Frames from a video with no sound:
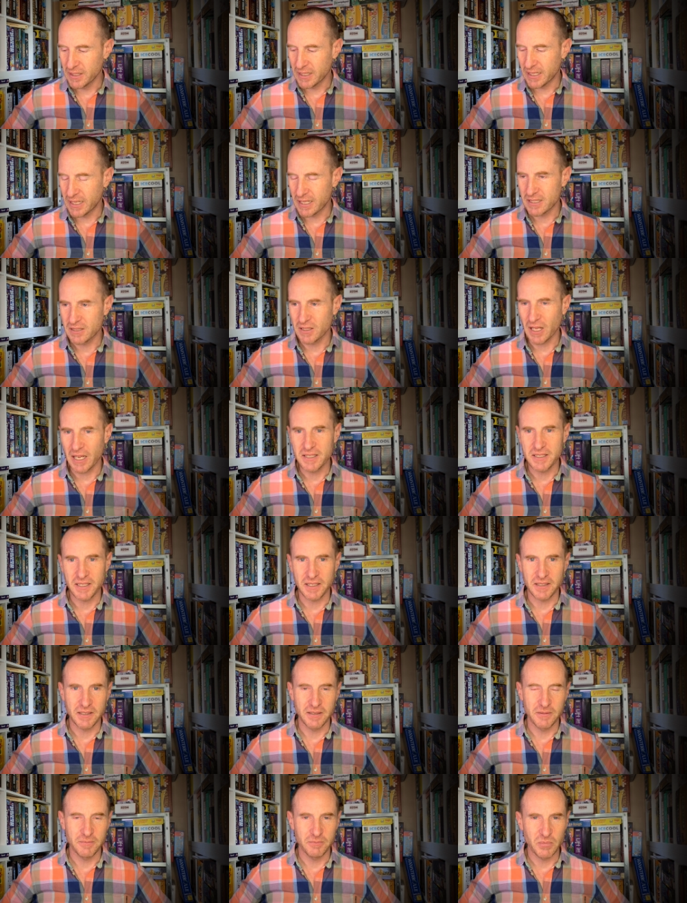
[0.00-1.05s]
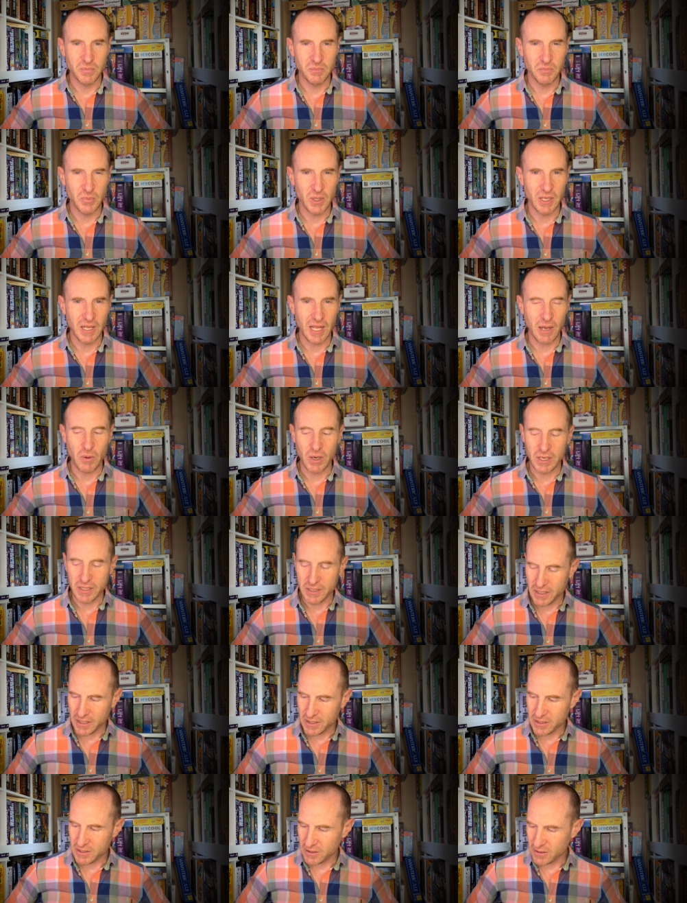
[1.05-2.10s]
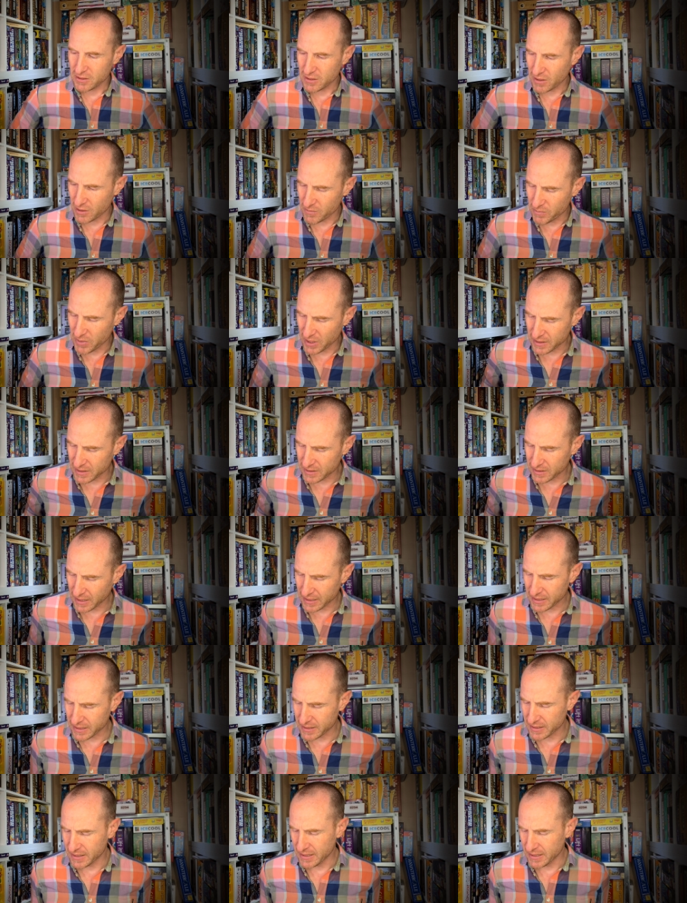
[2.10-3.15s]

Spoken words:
It's dated, put it that way. It's completely dated.